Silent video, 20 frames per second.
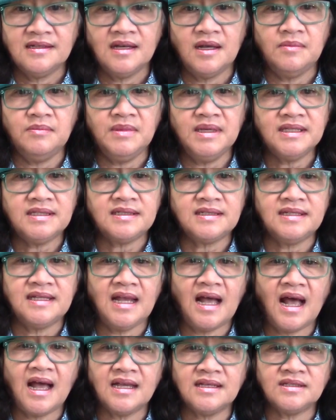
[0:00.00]
Amidst
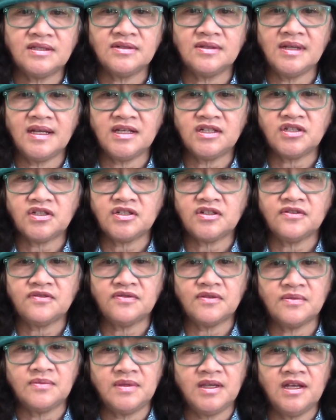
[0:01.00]
the isolation
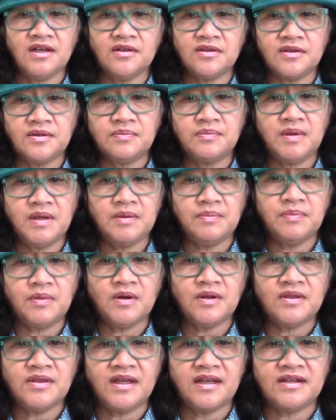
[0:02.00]
from the other
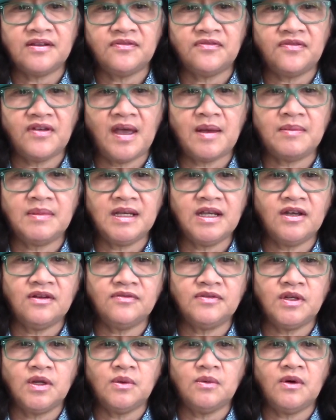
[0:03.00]
people that the family
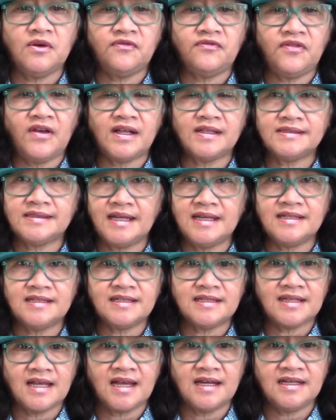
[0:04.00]
of Noah felt
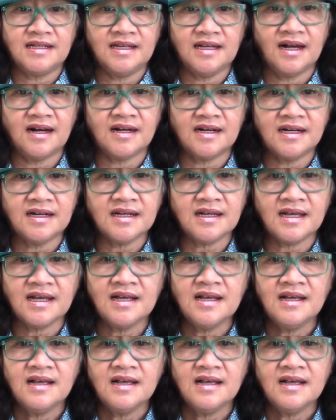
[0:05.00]
inside the ark,